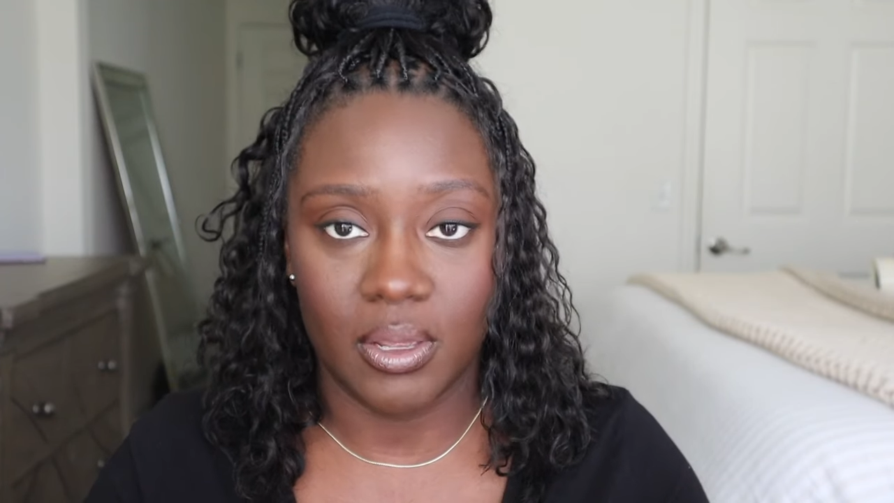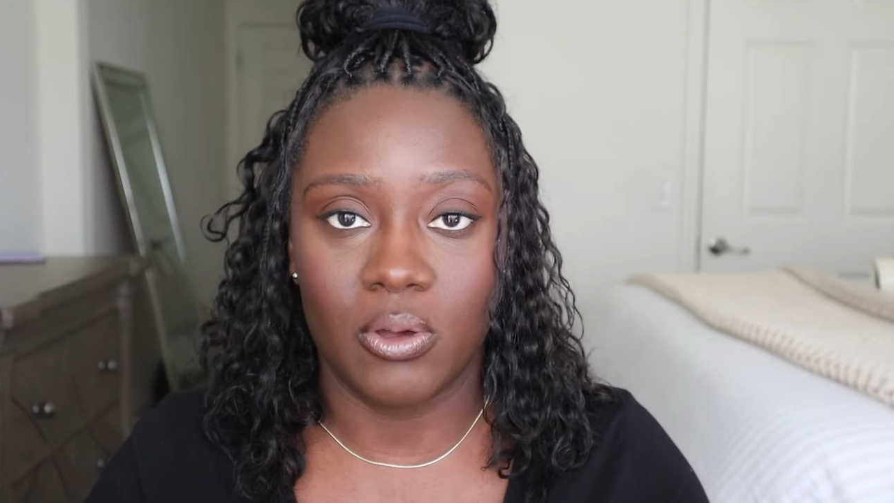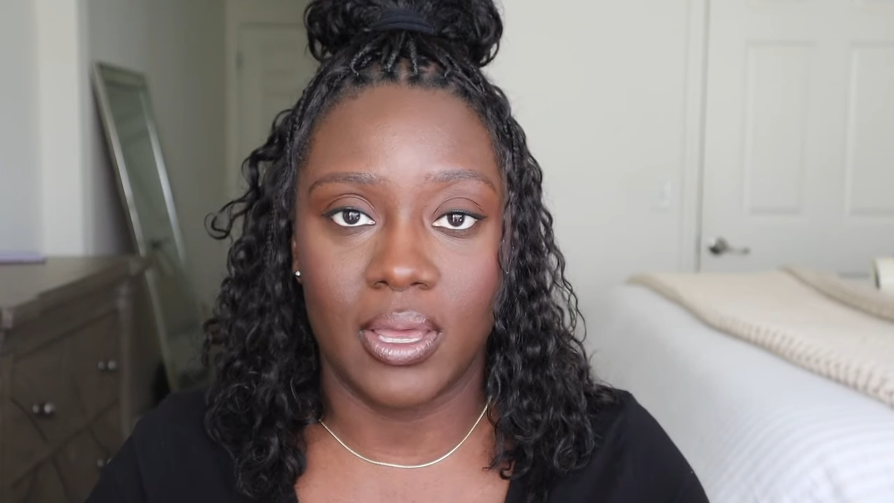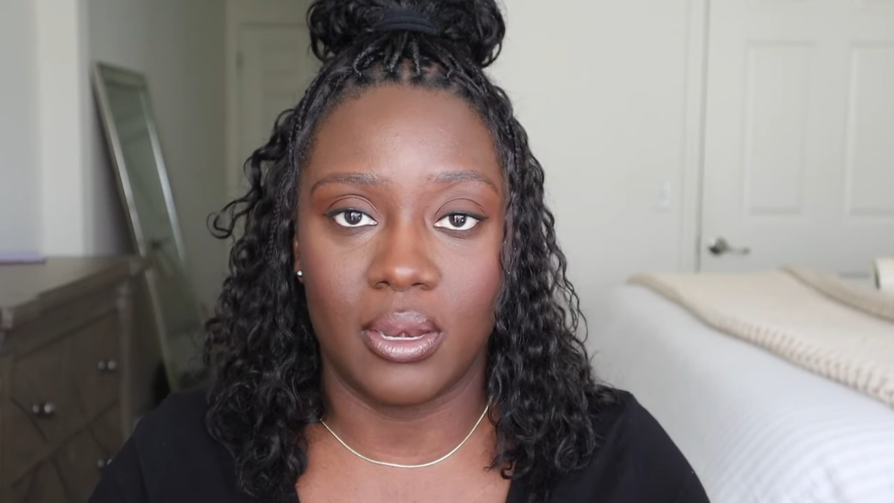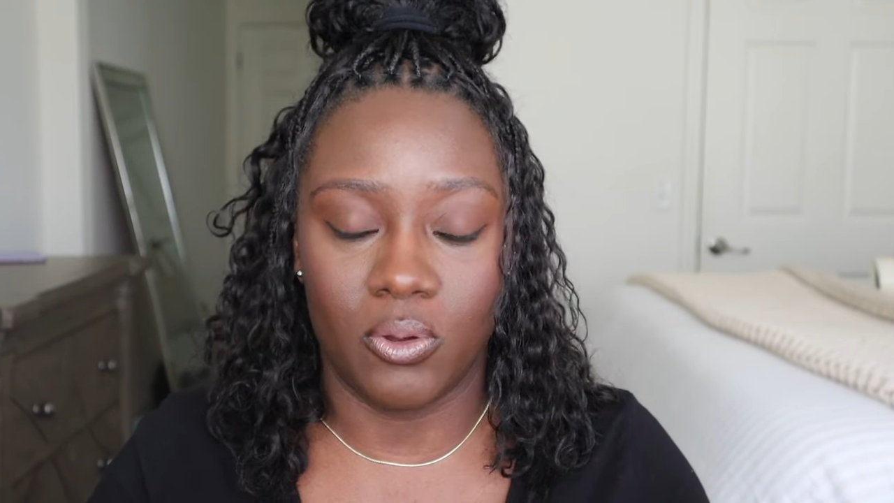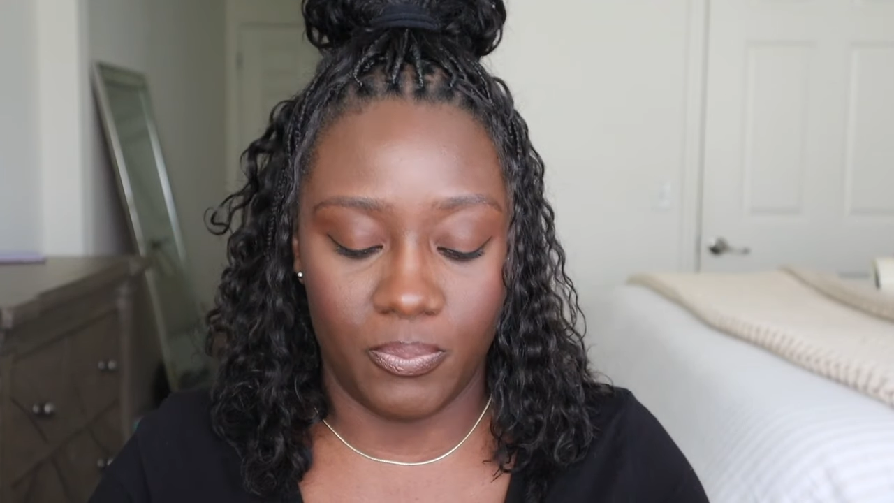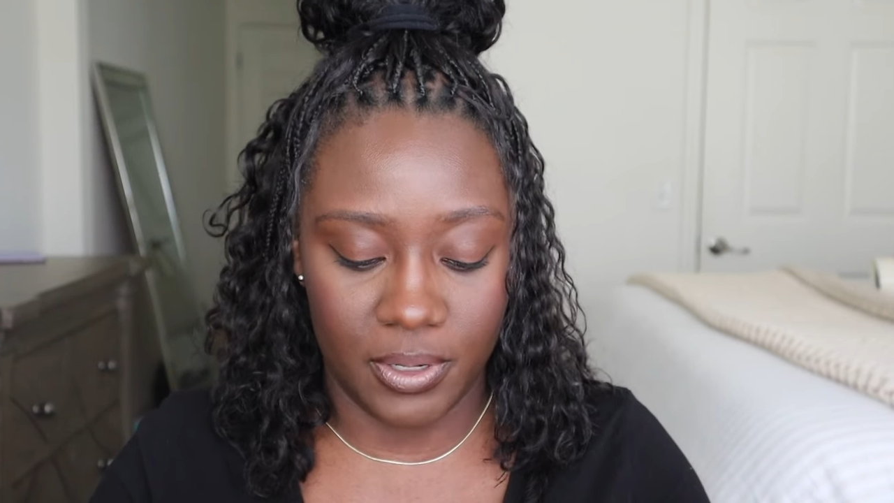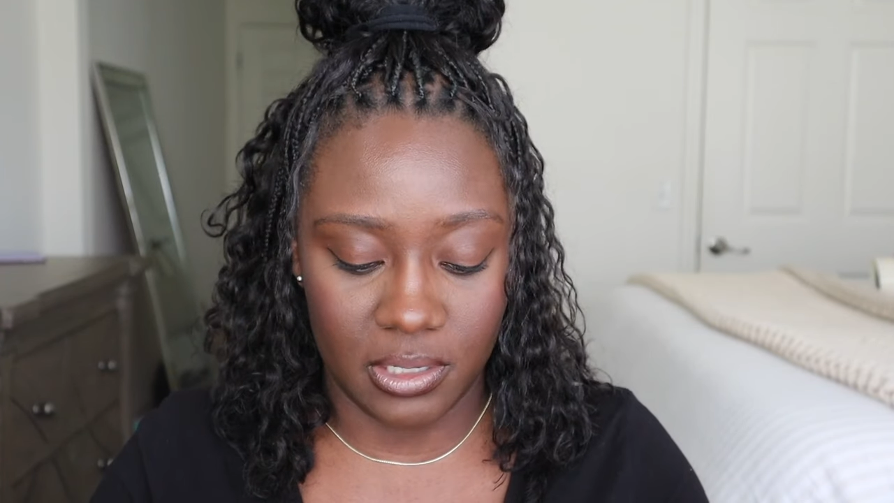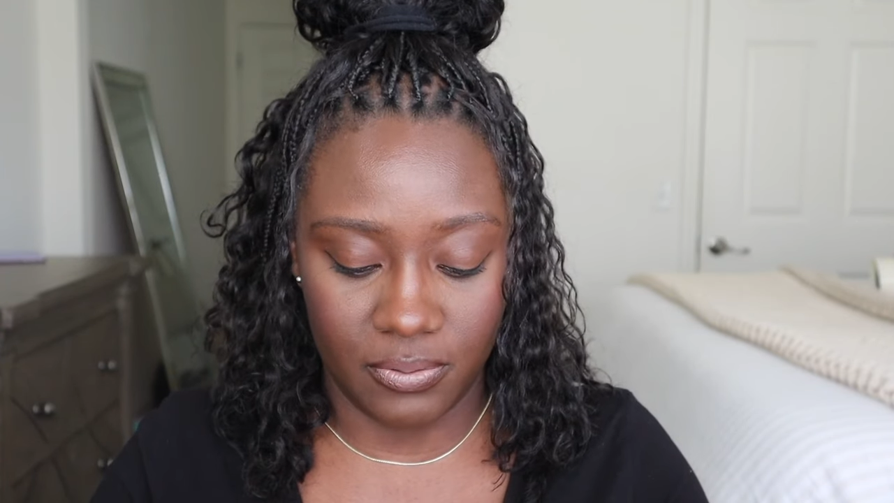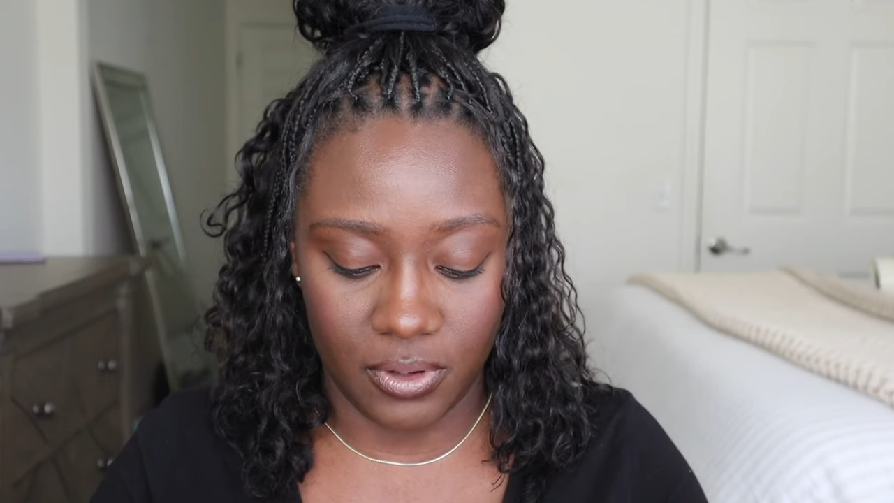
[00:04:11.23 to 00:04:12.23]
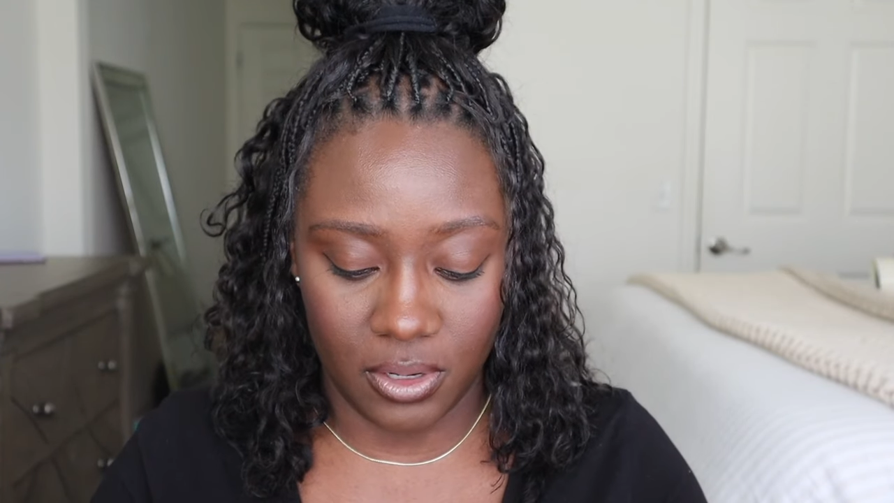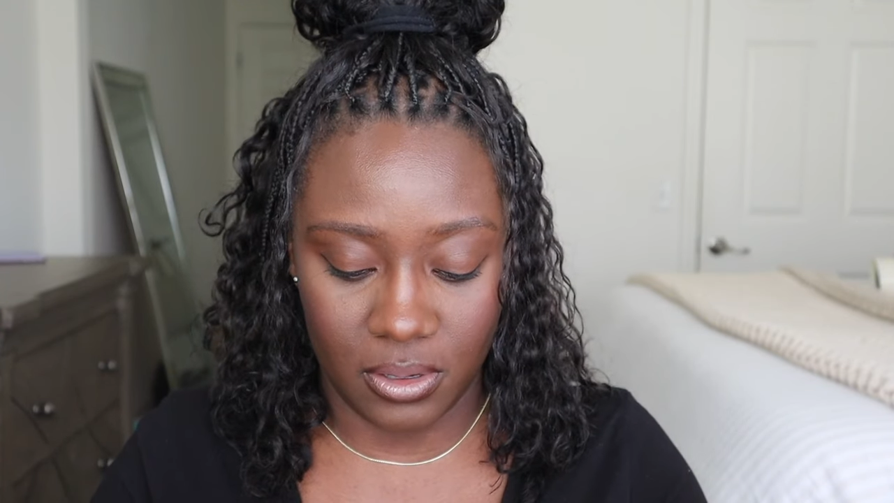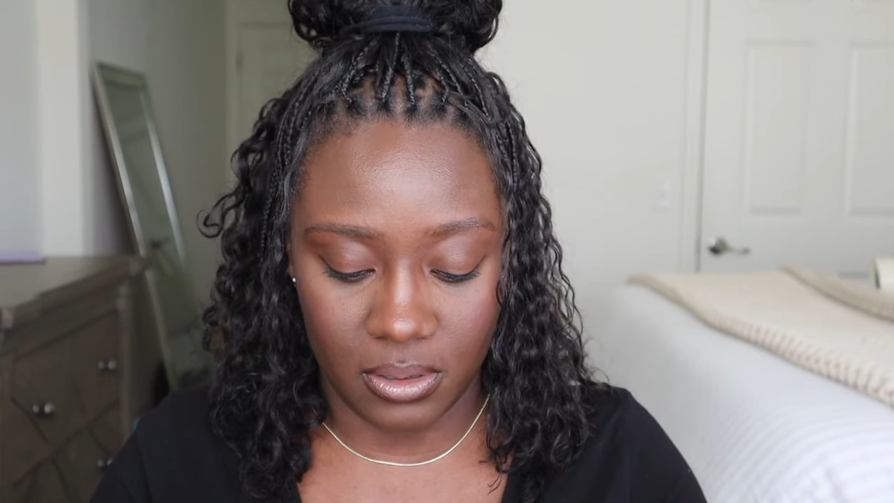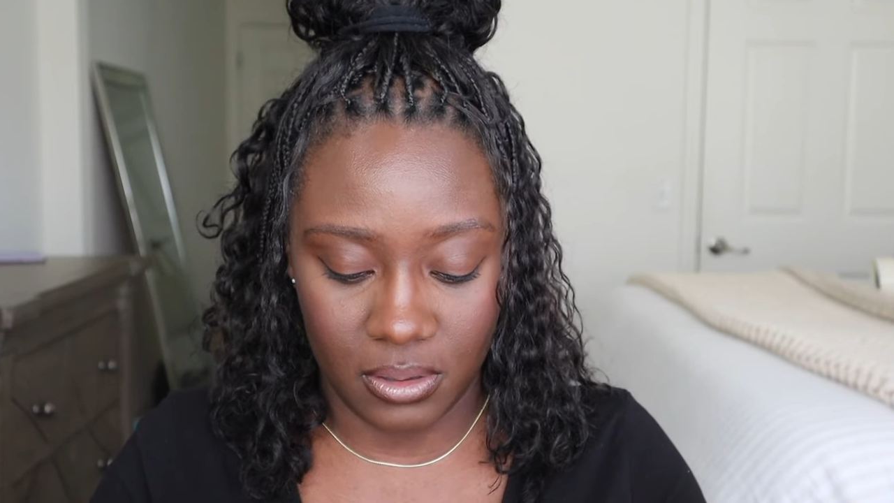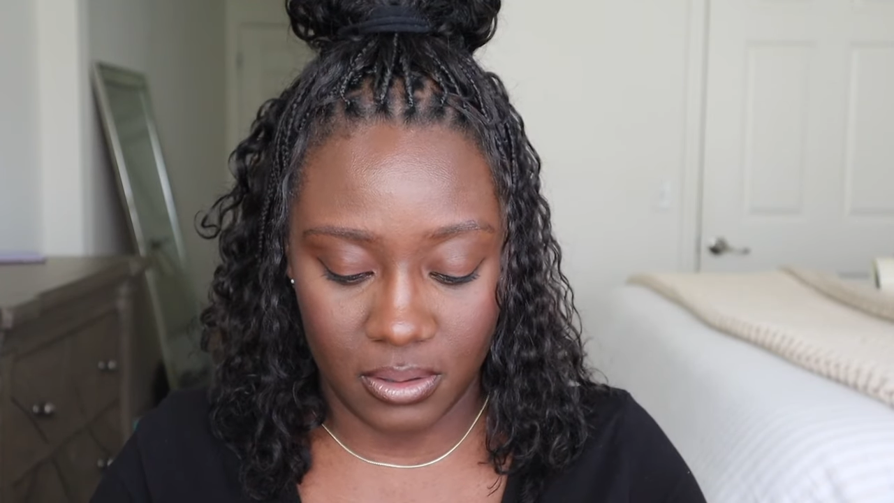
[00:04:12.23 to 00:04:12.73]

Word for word: Go ahead and open this for y'all.